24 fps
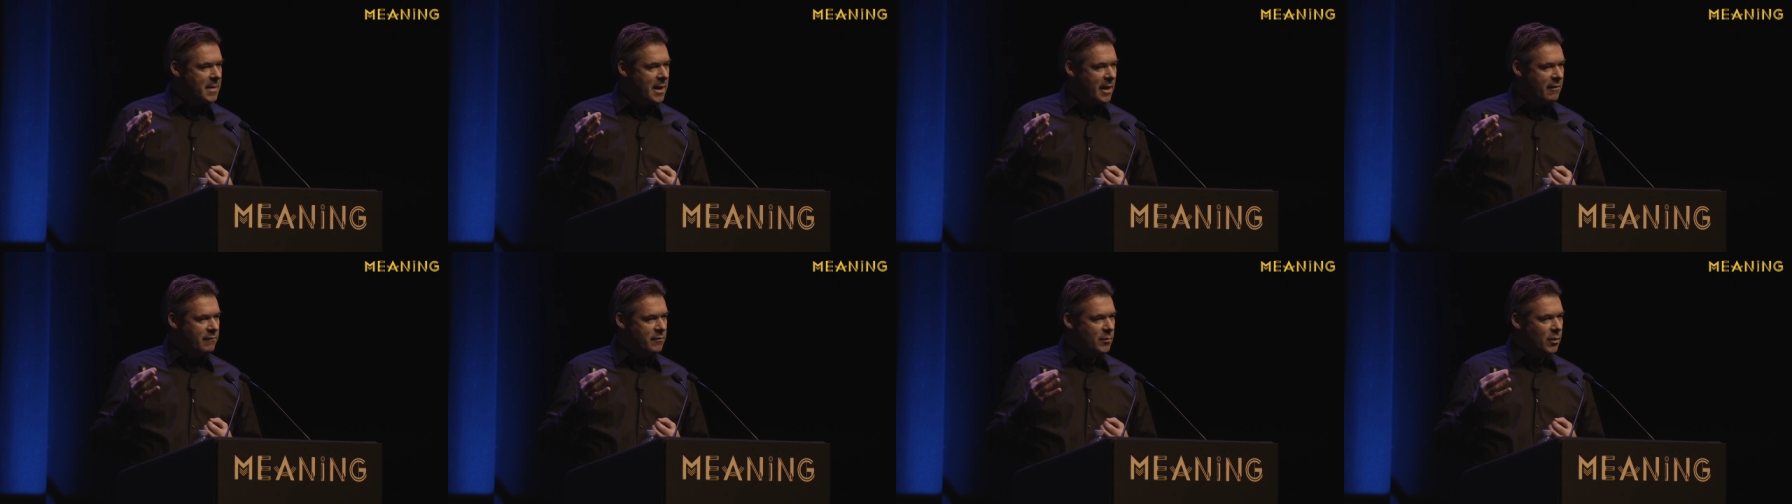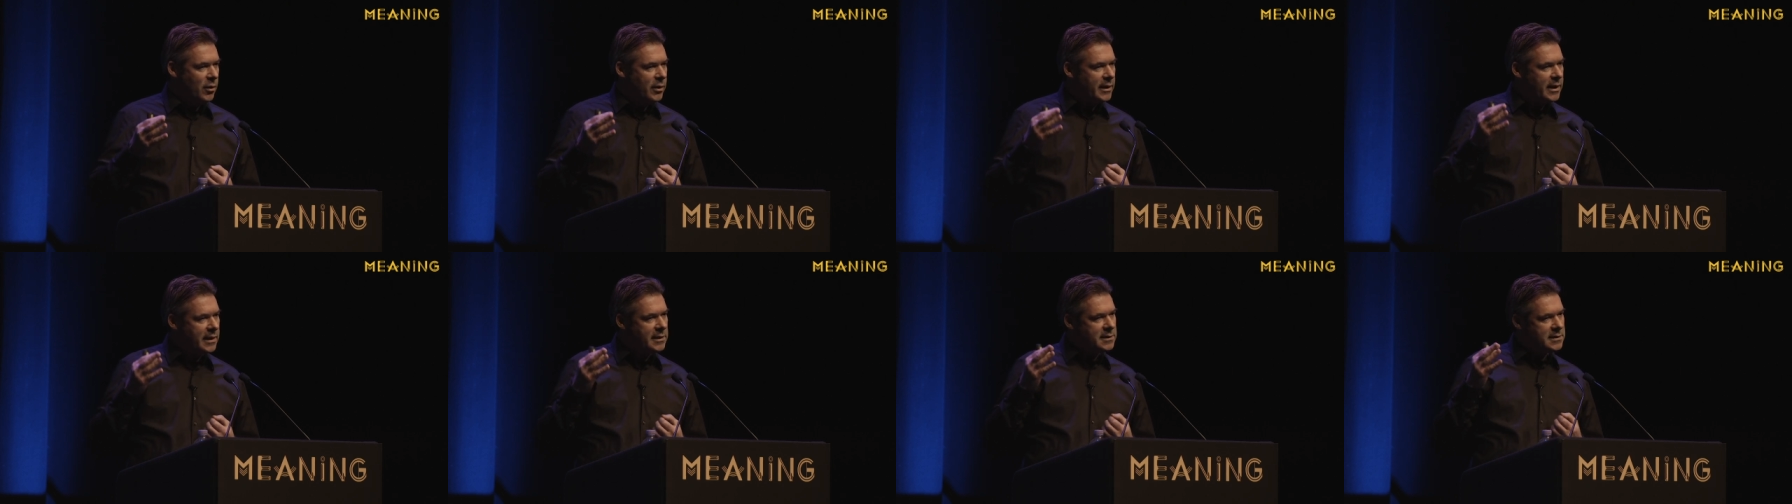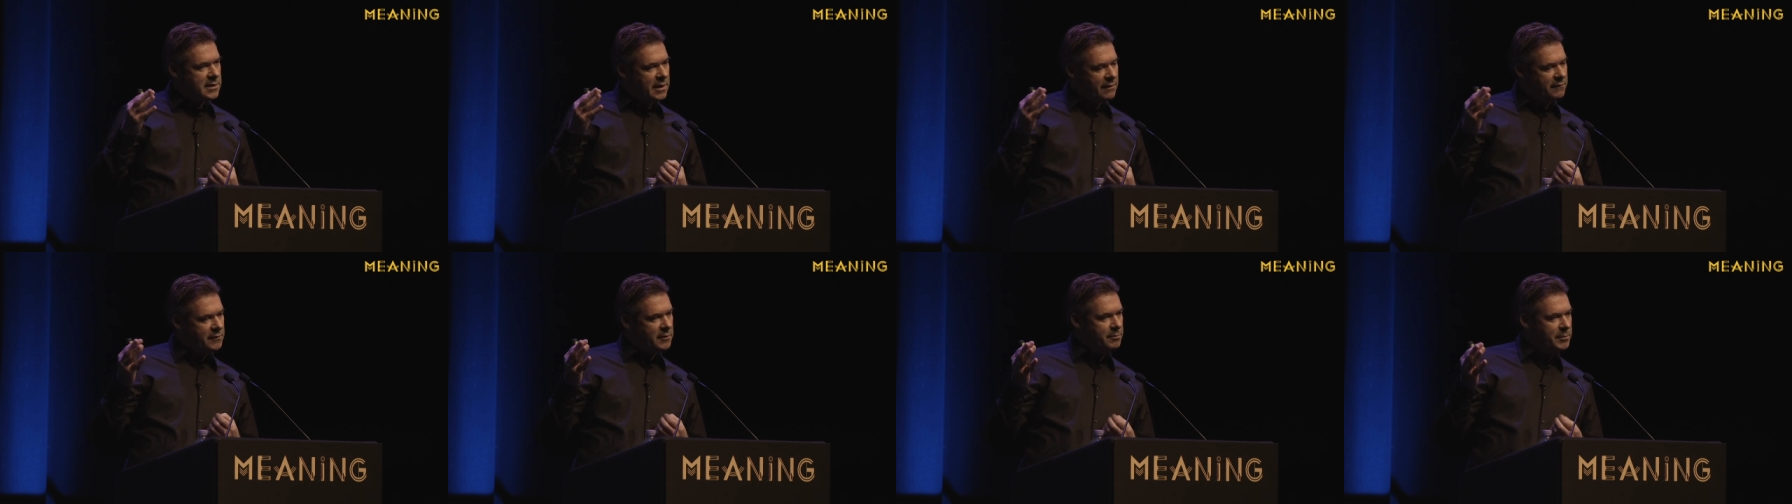have more than
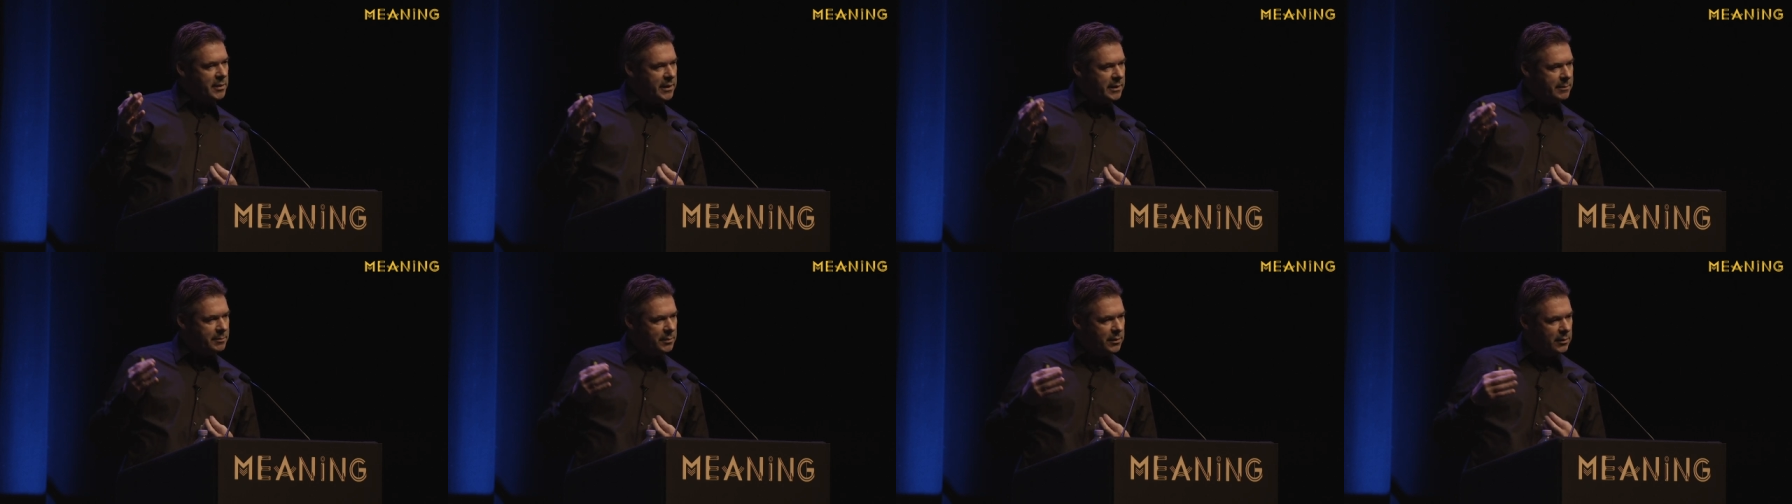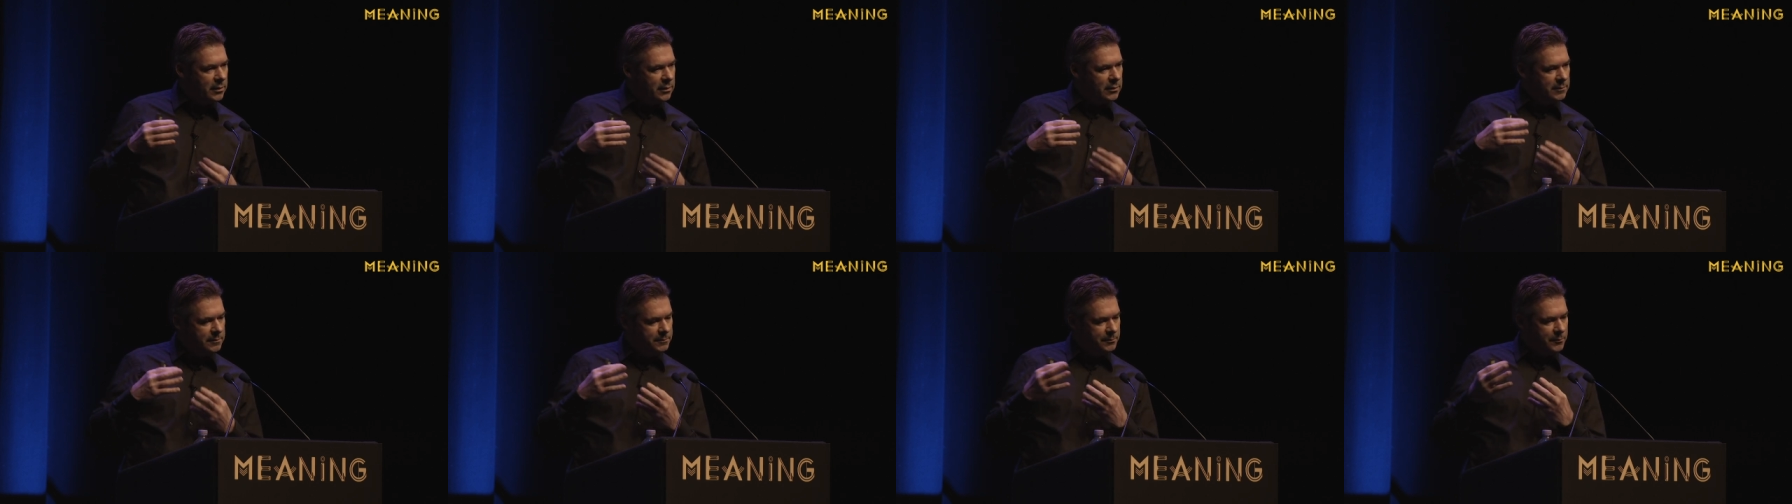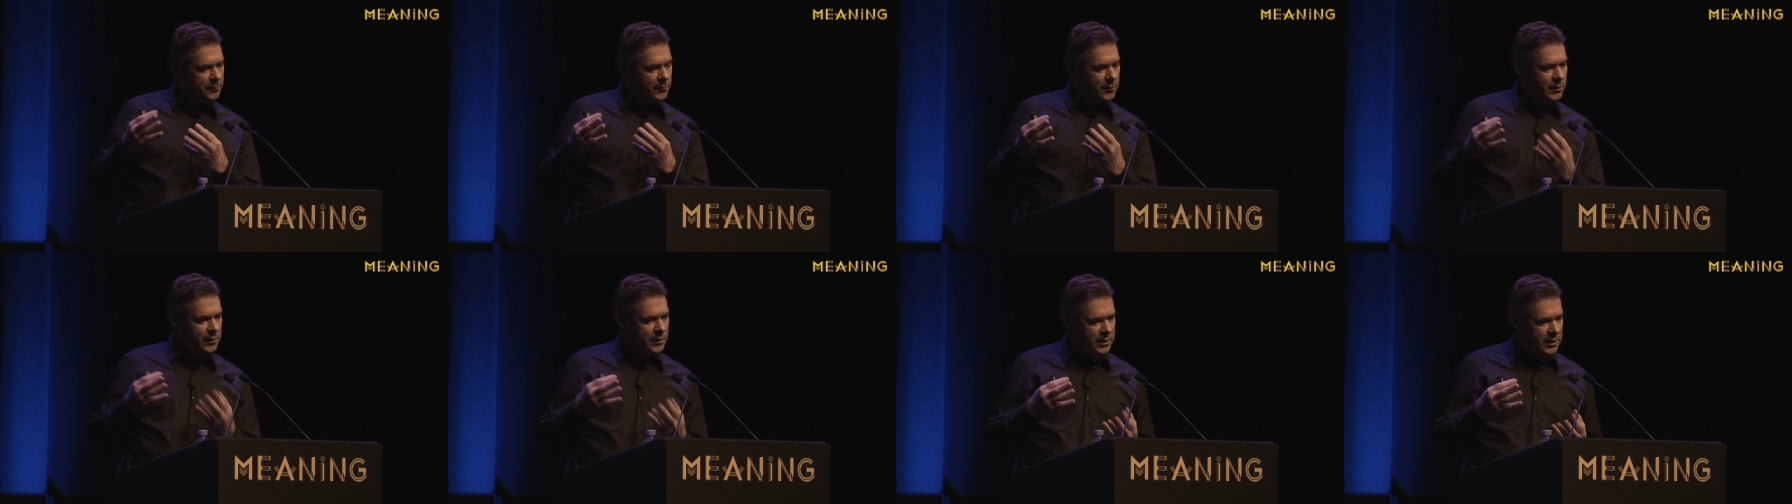seven people
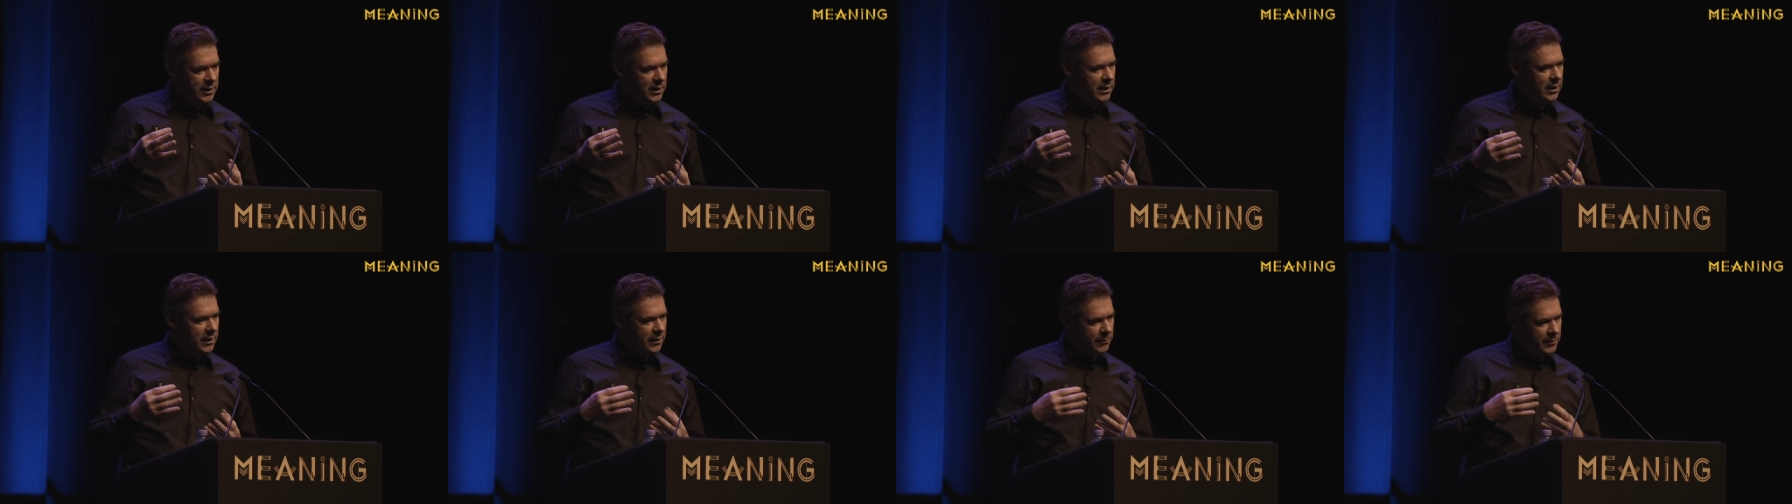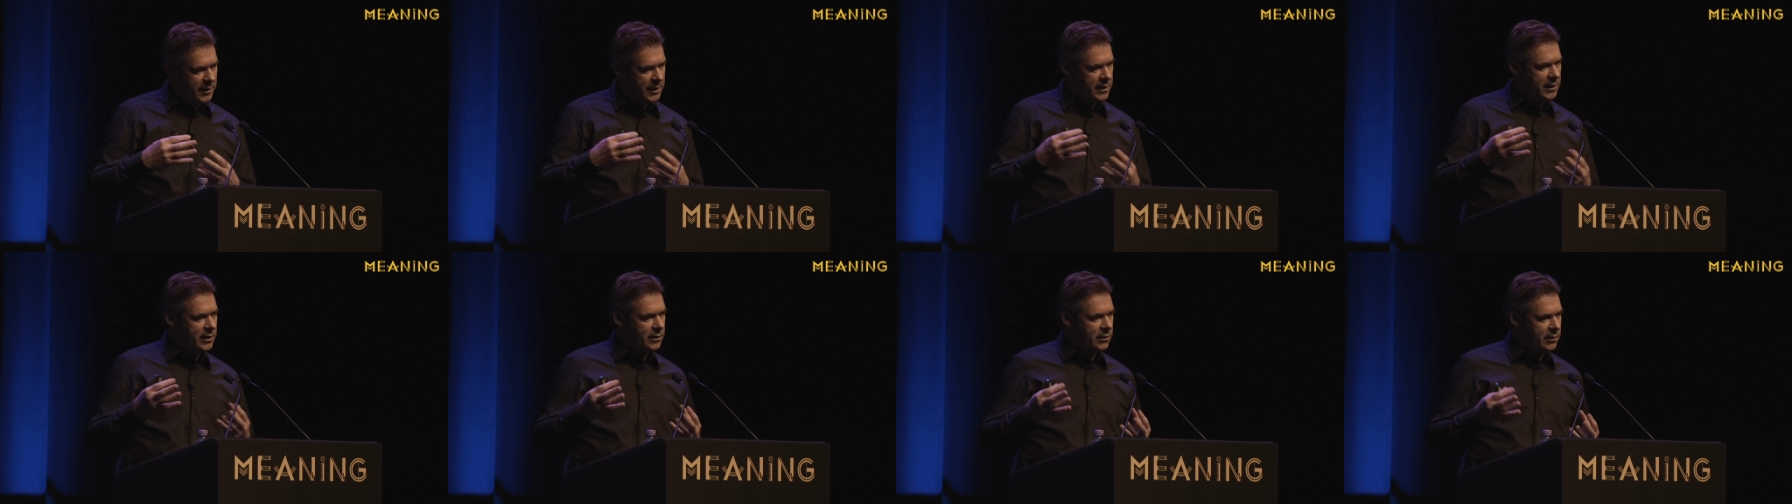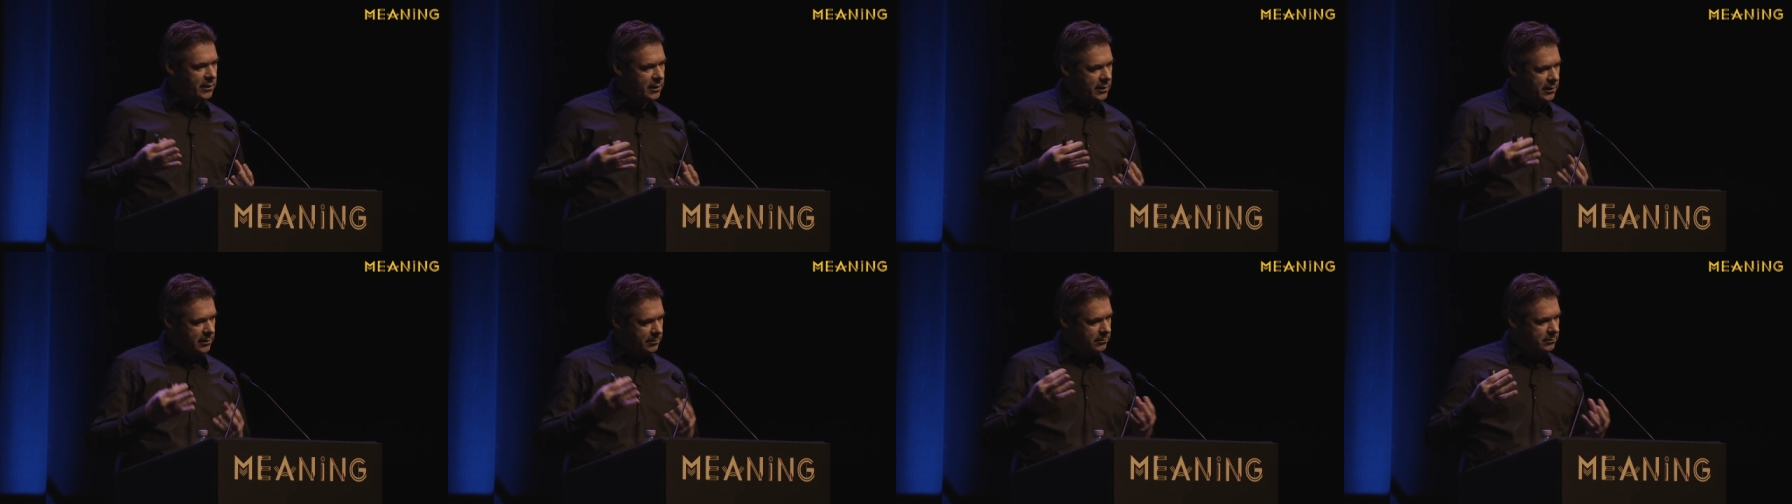dealing with
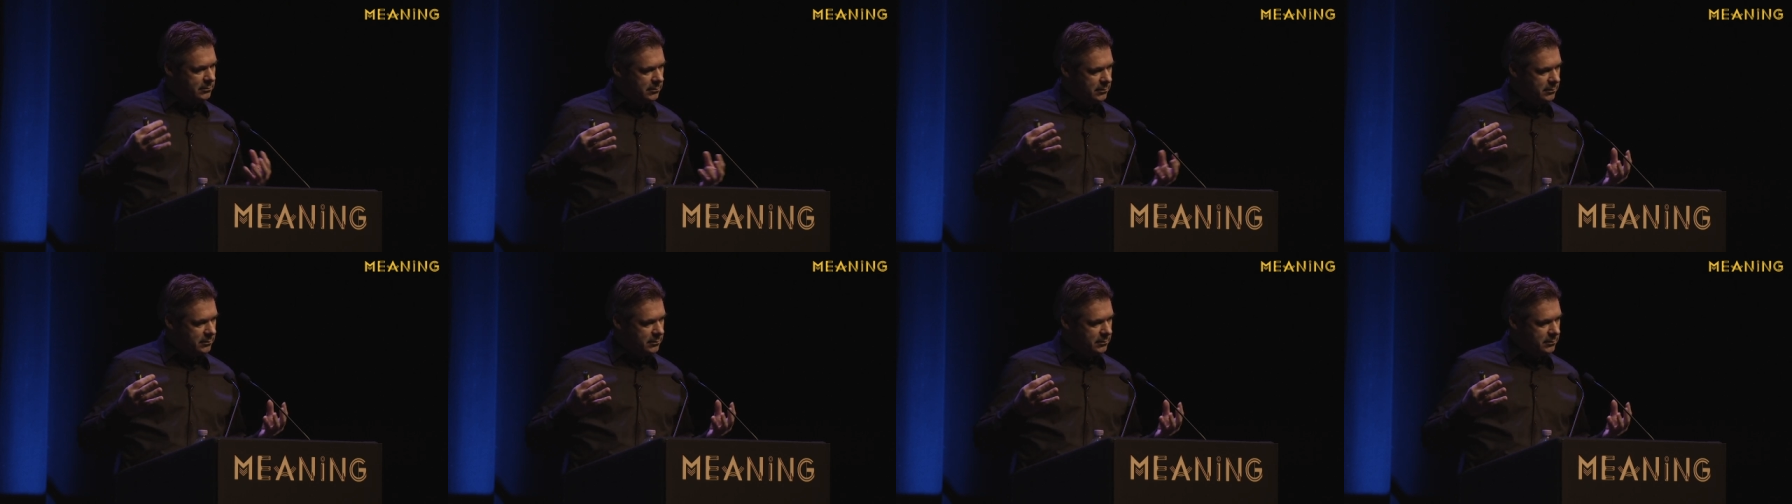your,